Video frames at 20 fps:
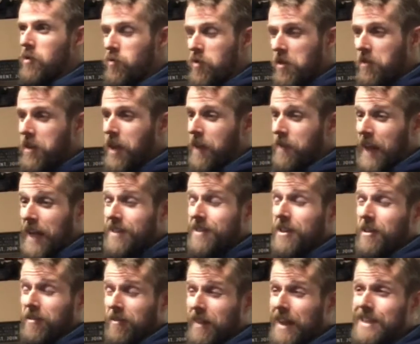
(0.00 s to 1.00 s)
You really, and that's
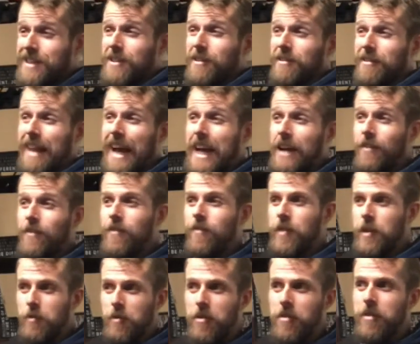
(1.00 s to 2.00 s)
their life.
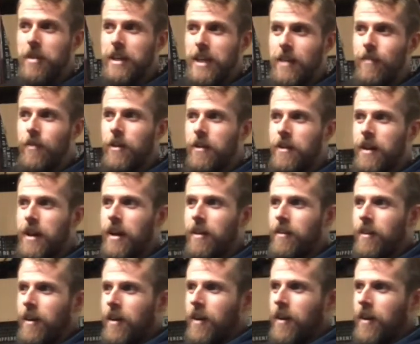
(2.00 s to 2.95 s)
You really think he figured it out?